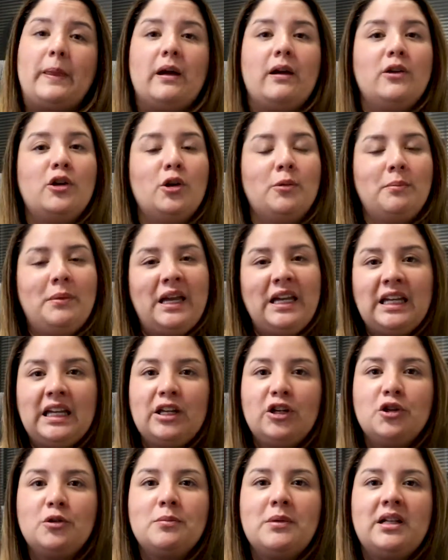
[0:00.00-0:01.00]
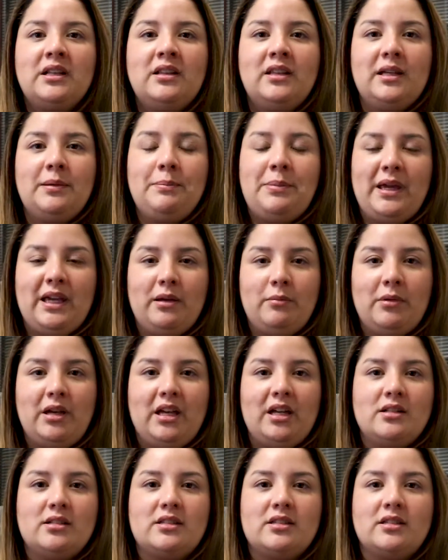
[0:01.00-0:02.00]
You're making your monthly
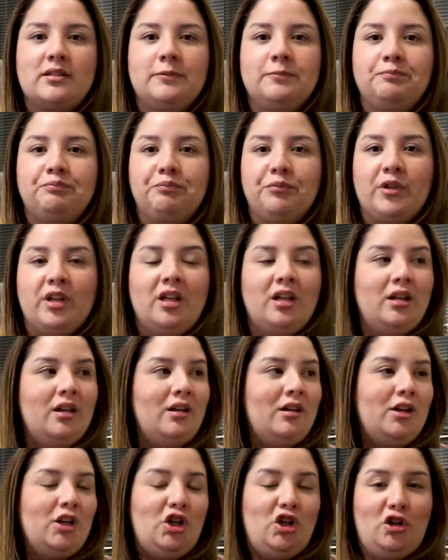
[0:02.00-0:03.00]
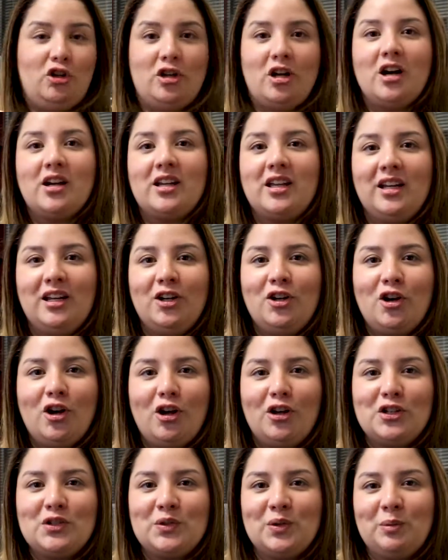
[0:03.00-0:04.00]
payments, you're not getting
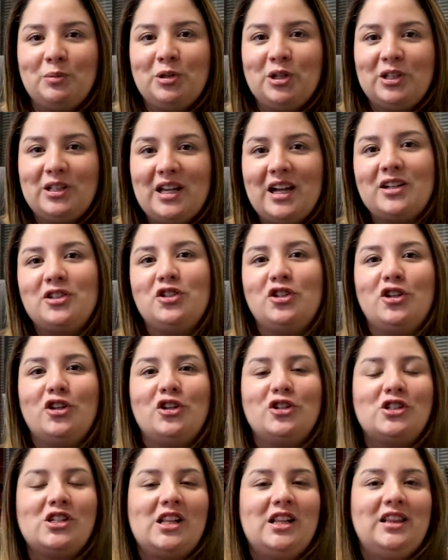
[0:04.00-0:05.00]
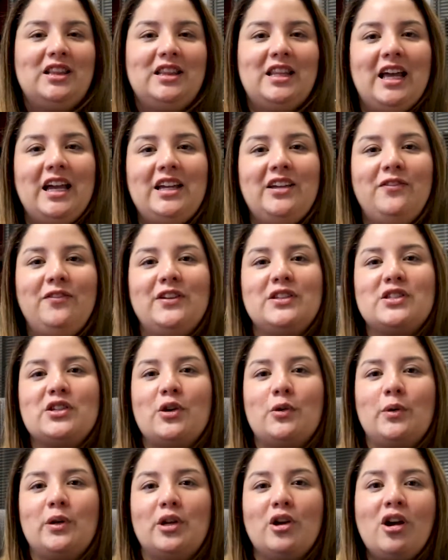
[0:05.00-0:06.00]
calls from collectors, life is
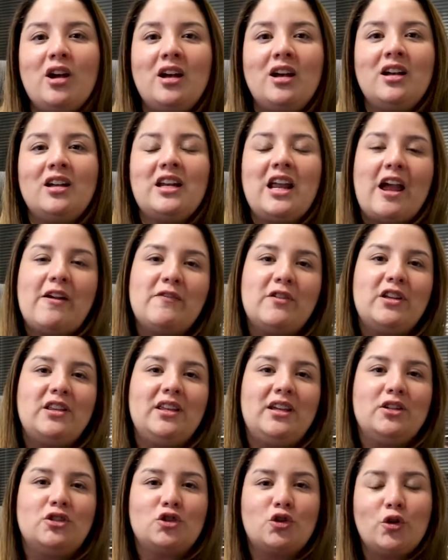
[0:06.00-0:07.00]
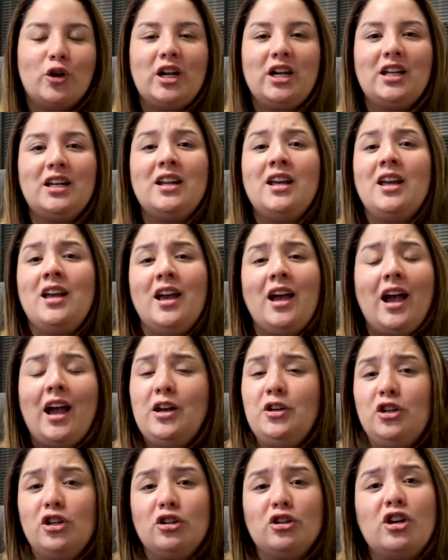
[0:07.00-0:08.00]
going on, everything's great,
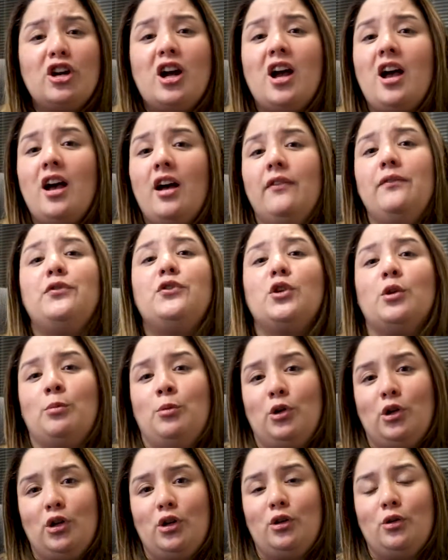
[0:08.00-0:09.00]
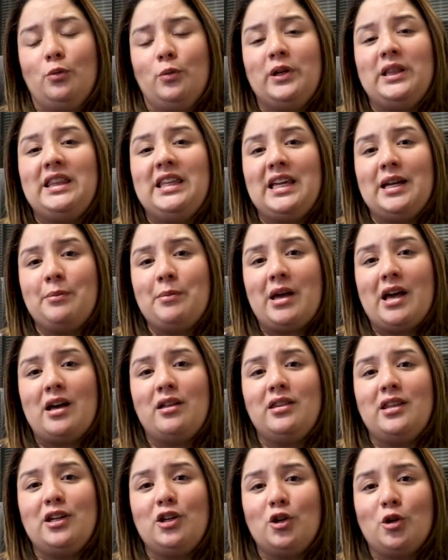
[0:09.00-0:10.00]
and you're comfortable with the
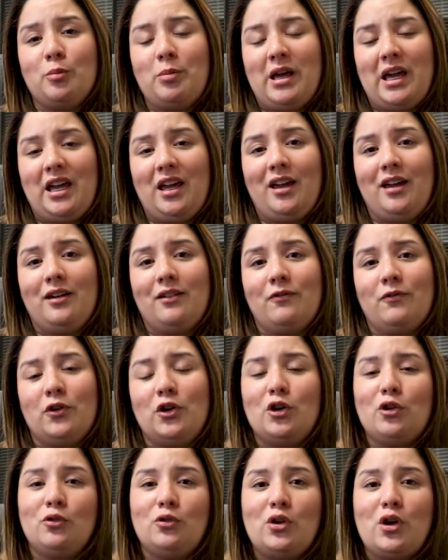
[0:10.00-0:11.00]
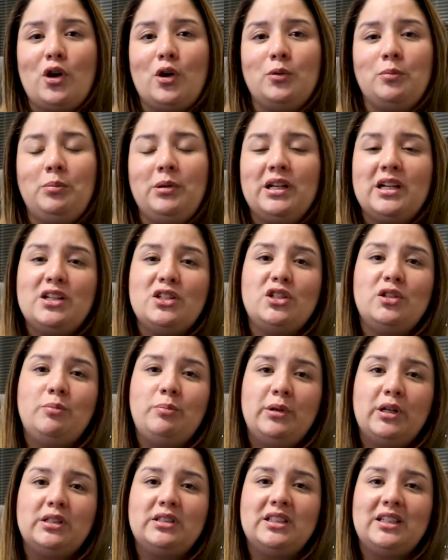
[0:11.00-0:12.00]
amount that you're paying for your loan because you
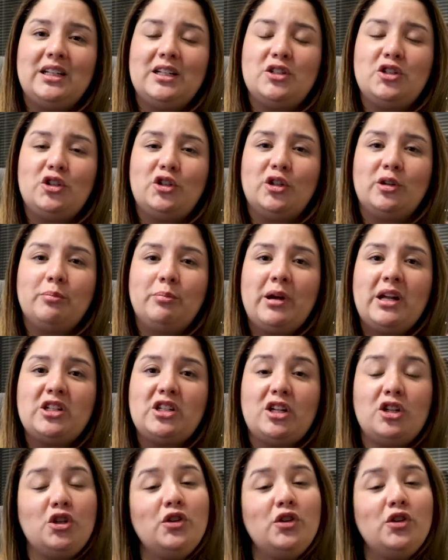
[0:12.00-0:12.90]
built it into your budget.